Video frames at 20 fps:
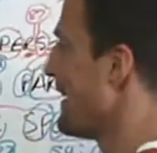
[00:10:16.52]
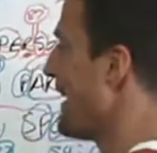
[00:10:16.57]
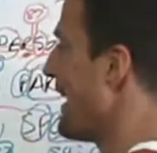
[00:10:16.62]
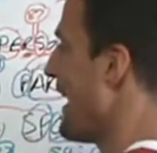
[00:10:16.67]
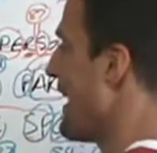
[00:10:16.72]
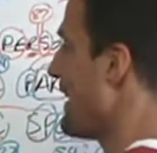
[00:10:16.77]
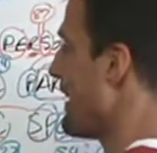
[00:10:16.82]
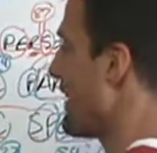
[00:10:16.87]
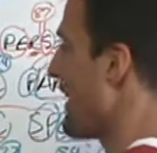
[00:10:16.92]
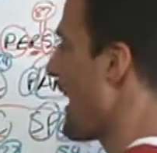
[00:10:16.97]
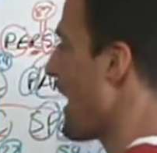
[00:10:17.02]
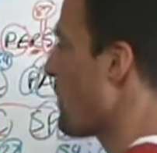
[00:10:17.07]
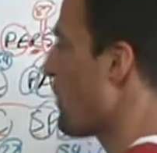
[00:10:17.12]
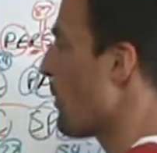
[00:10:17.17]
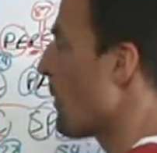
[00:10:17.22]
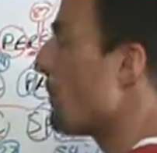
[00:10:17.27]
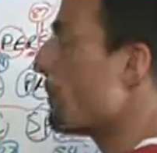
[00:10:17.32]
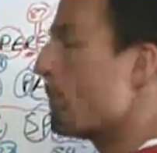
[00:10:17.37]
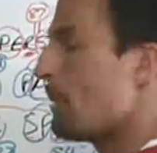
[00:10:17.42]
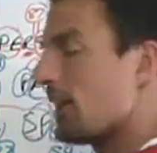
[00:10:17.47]
And that
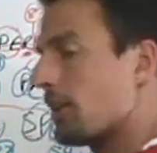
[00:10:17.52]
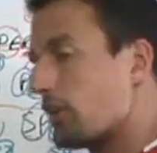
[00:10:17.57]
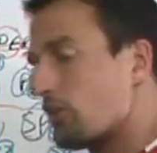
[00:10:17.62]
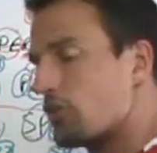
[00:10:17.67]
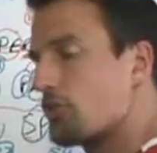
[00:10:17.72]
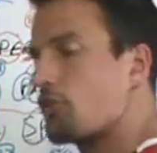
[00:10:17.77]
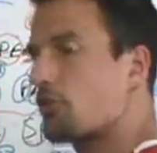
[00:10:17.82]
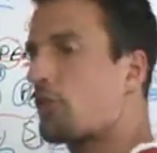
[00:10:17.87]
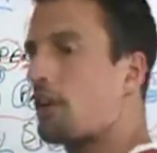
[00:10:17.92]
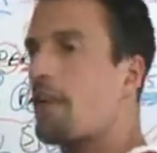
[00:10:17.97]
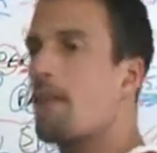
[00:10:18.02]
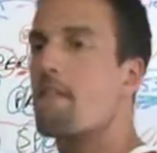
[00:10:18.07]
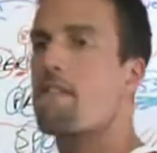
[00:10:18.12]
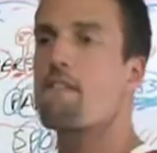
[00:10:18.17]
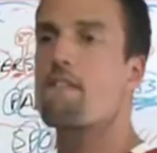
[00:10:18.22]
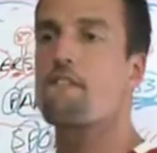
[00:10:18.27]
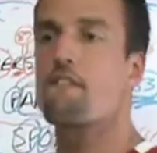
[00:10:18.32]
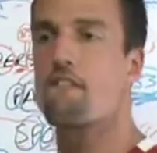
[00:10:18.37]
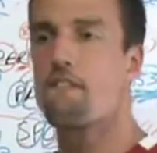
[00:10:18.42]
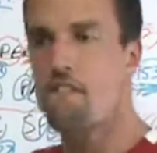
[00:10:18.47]
will build your
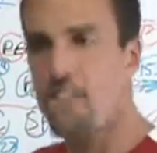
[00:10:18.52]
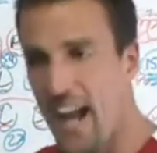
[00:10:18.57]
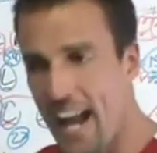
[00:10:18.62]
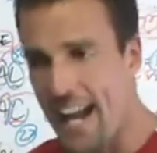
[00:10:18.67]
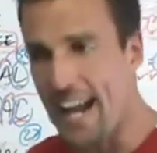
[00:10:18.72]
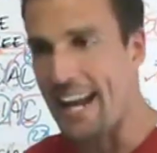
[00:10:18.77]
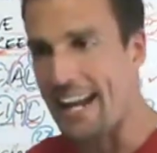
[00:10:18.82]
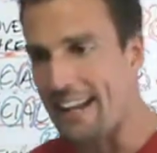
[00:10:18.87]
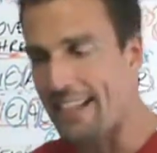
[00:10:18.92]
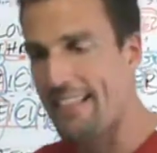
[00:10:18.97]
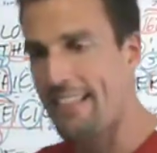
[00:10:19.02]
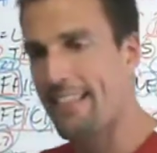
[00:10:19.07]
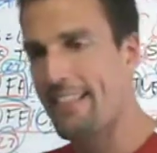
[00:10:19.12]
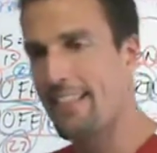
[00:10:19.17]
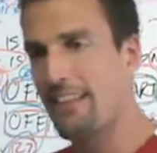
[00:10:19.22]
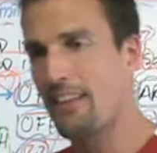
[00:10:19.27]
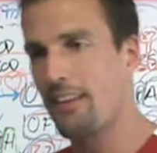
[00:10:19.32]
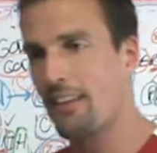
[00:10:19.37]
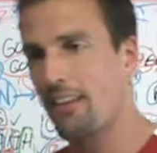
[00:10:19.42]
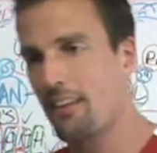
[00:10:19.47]
faith.
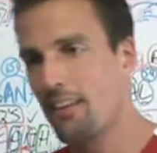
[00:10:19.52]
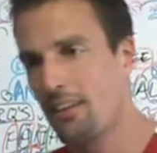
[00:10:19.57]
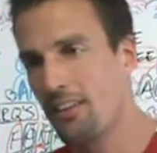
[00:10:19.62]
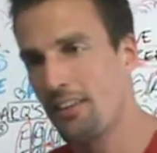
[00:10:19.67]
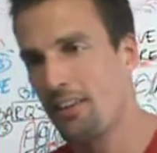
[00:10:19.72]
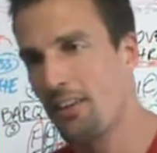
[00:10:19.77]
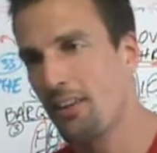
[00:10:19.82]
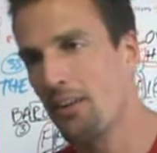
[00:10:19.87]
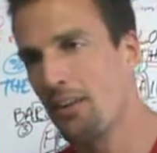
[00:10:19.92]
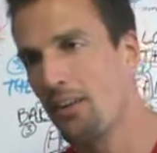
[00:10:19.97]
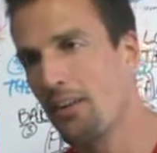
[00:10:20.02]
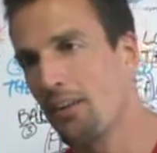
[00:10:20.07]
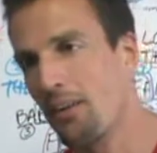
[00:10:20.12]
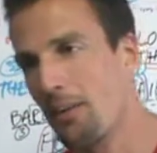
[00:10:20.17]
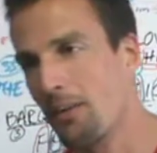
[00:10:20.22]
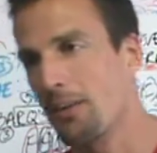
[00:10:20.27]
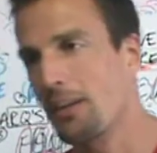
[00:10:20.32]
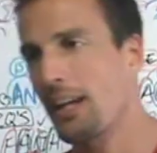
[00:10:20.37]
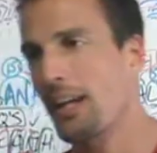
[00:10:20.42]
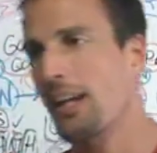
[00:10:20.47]

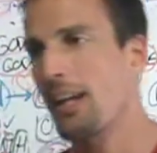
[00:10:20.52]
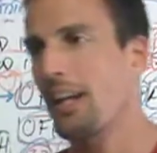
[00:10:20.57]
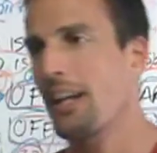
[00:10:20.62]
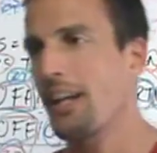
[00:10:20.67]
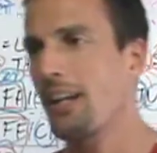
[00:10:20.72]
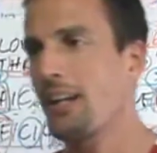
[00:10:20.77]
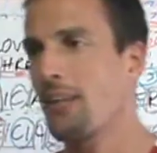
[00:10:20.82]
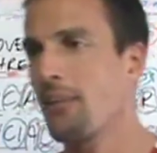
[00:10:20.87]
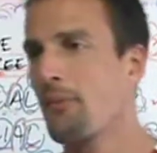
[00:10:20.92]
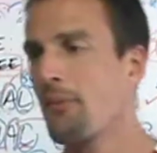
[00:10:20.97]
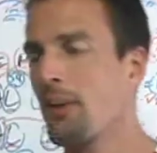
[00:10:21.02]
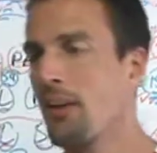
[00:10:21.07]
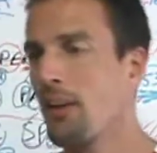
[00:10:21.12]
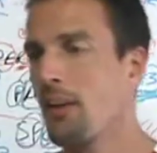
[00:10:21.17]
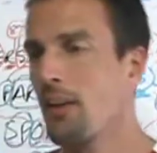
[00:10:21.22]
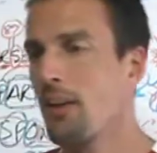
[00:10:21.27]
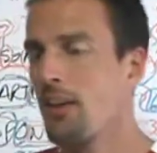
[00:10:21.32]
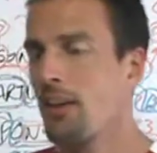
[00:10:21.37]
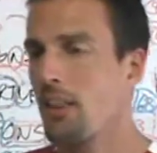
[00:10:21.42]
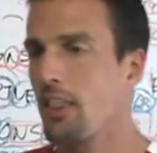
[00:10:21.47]
Okay?
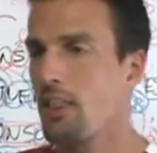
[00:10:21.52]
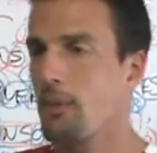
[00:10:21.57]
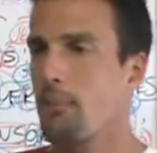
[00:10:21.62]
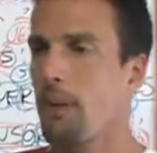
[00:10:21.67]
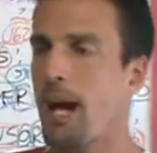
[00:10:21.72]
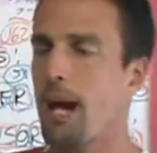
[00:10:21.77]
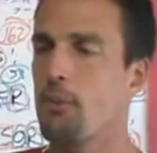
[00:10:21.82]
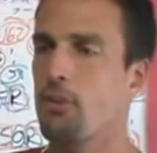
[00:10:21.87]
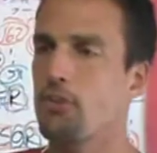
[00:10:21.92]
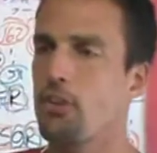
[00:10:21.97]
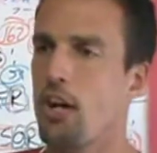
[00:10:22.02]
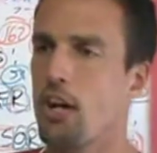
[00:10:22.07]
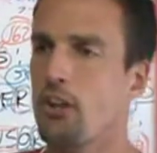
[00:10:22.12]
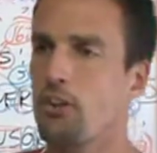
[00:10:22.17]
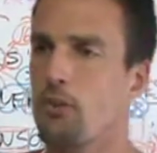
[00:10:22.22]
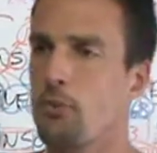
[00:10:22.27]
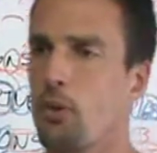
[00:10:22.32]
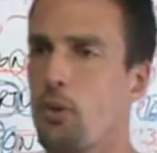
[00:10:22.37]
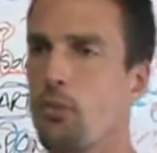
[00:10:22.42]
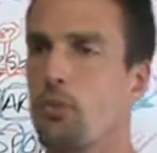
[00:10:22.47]
The Bible
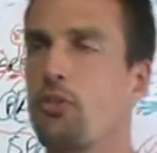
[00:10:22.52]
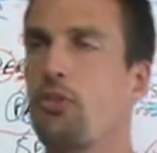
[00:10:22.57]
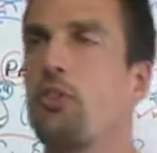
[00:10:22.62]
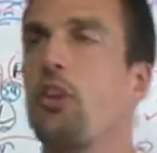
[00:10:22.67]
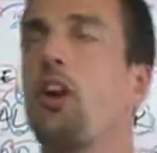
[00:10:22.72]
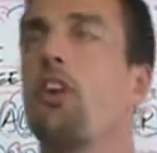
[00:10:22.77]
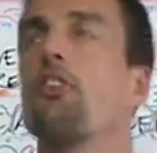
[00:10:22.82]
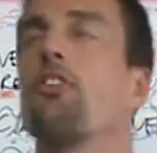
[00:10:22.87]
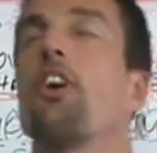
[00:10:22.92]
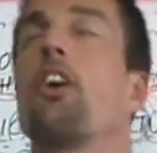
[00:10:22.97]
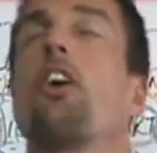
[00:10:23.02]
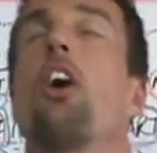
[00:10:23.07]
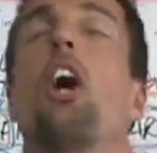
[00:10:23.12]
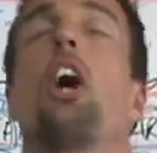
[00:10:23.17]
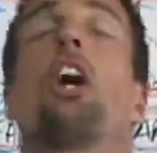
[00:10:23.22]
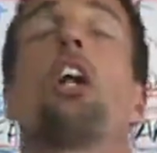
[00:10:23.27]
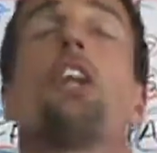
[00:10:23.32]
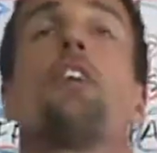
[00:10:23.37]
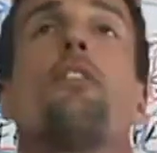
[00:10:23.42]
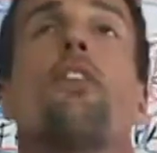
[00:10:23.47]
talks about till
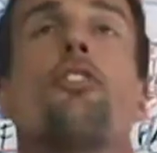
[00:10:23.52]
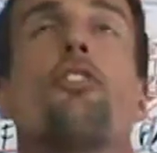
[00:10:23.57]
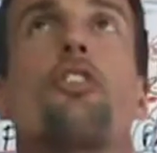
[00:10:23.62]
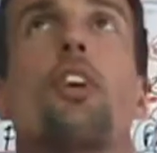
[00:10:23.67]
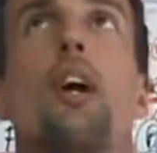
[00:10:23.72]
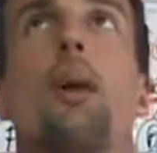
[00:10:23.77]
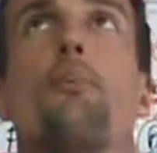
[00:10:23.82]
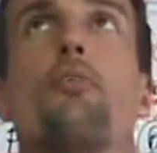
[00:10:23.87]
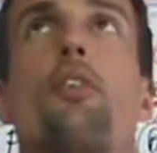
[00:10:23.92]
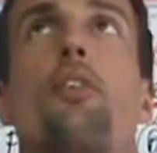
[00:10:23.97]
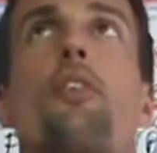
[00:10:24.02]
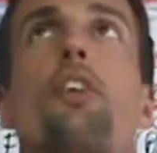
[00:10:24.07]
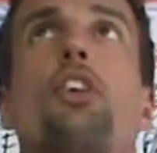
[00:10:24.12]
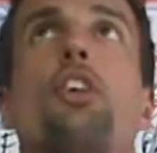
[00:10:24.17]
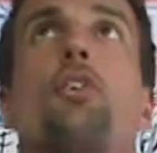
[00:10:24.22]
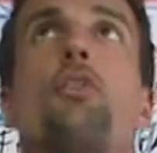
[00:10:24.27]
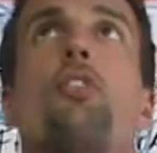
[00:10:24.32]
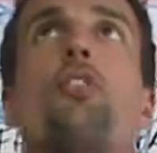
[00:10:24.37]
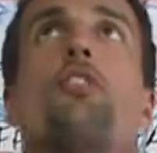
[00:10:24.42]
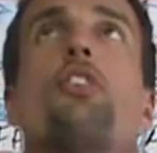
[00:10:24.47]
all of us come to the
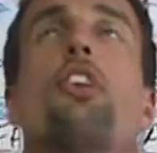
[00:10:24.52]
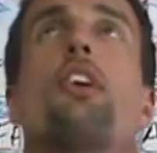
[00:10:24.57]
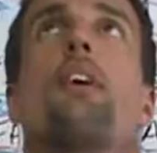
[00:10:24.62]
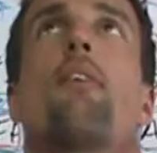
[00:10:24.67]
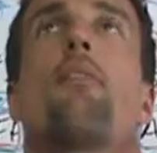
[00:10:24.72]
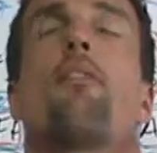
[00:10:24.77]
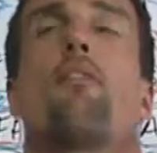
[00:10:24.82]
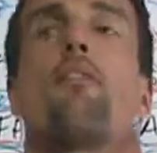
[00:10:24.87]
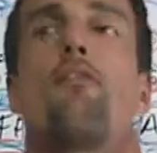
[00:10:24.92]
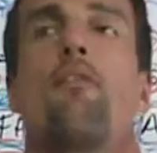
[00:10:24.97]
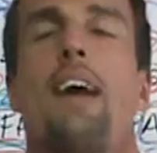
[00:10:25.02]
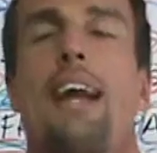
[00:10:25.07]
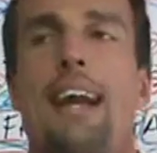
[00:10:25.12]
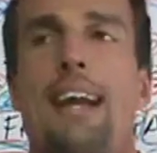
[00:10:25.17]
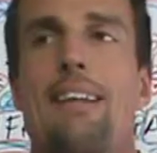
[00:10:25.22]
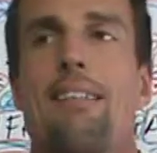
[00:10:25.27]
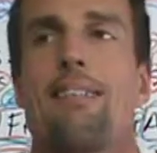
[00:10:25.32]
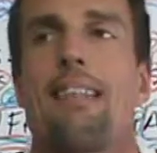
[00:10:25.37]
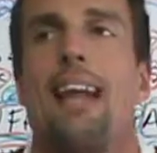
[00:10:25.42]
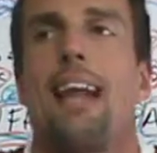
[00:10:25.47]
unity of the
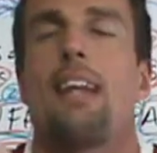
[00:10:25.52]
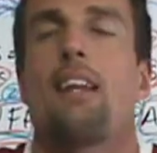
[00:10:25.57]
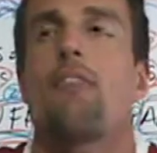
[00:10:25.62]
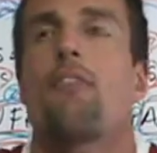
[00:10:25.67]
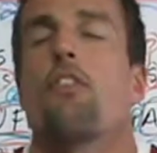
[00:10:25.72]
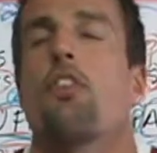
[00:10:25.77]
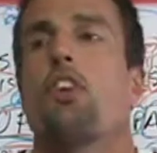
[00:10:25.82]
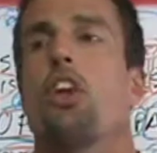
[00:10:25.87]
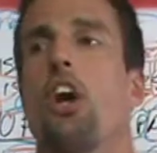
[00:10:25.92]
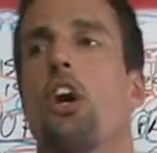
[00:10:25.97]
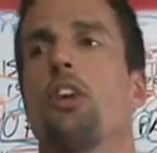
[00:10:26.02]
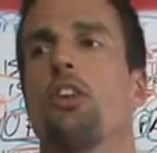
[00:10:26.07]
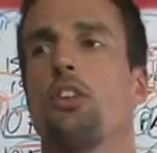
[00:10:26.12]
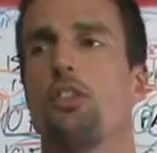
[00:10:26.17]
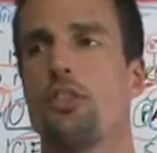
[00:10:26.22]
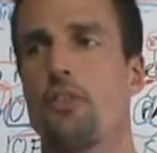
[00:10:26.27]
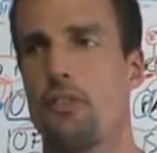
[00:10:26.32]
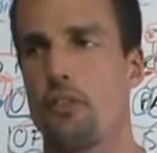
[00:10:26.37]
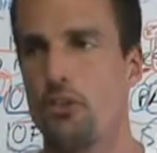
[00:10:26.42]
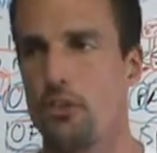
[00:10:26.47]
faith and of the
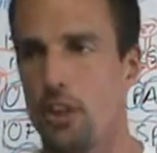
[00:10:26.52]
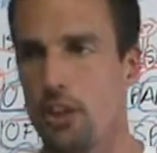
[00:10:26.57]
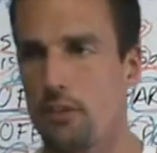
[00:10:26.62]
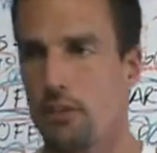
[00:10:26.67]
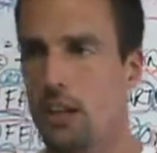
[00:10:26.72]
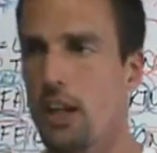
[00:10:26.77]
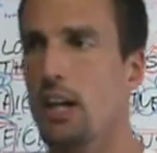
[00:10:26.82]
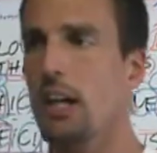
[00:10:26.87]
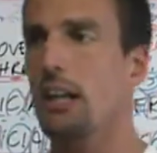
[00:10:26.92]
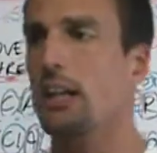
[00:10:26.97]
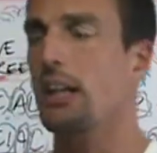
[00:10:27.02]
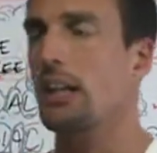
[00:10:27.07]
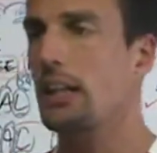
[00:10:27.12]
knowledge of the Son of God.